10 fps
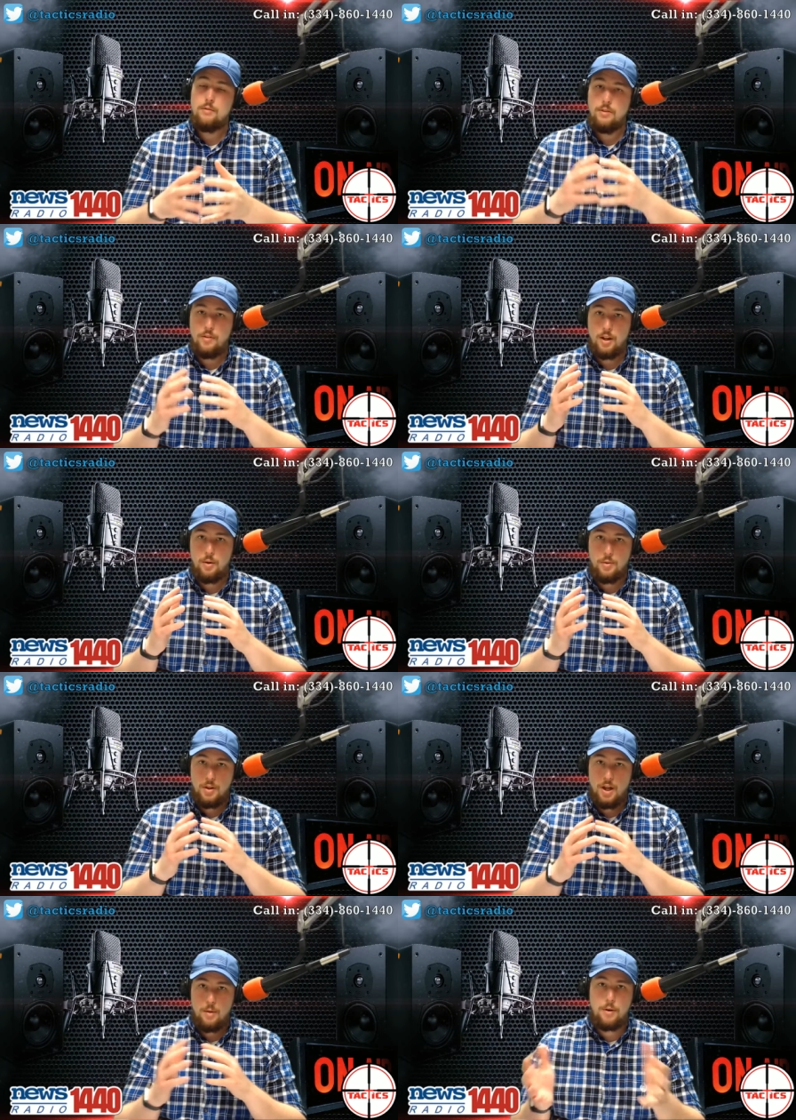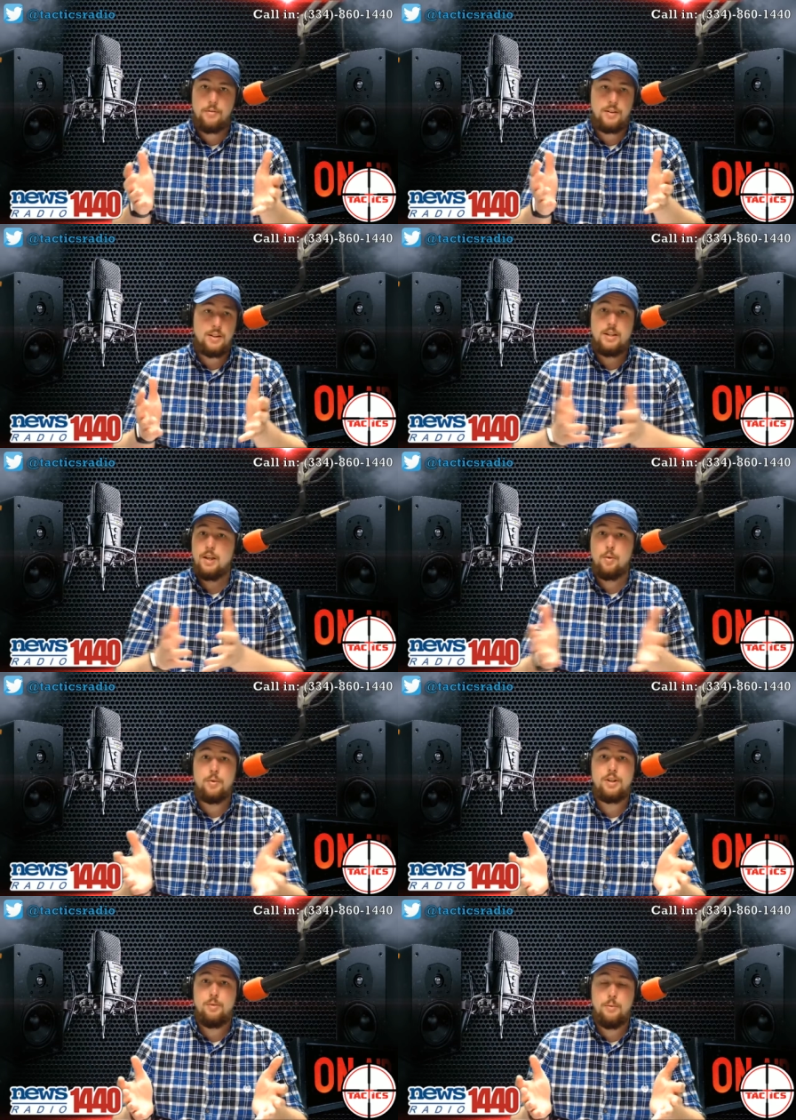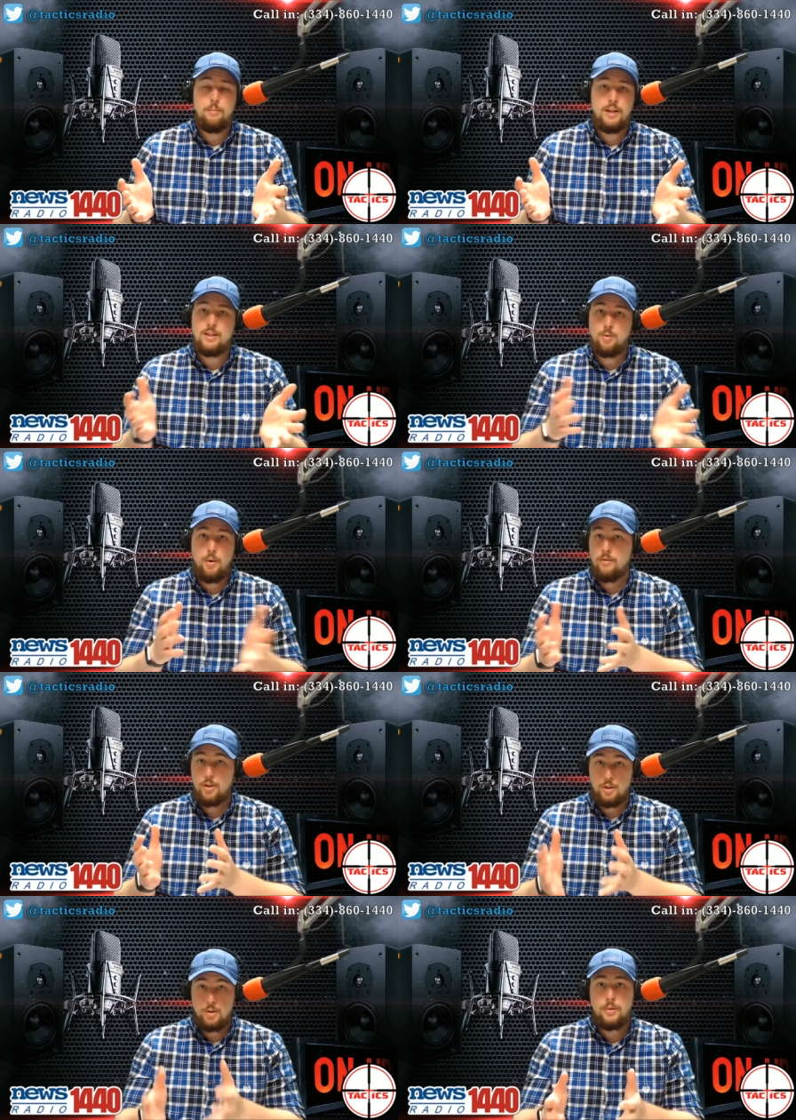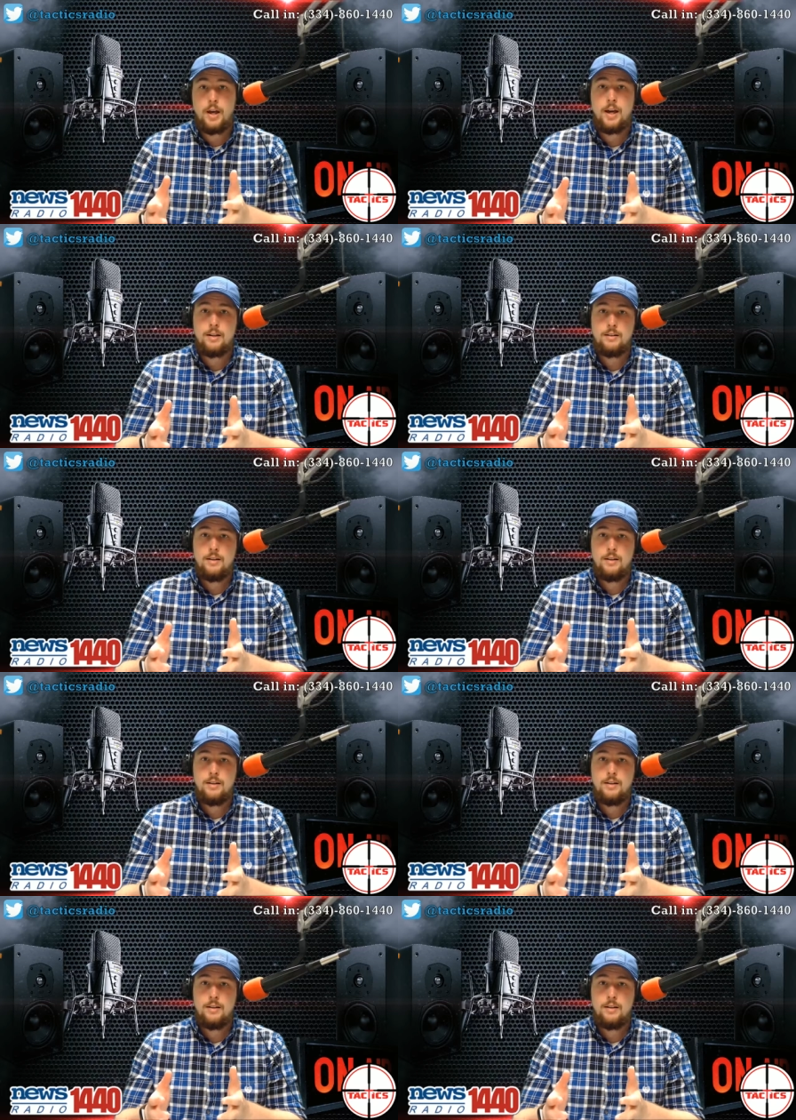He followed the law perfectly, the only human being to ever do that,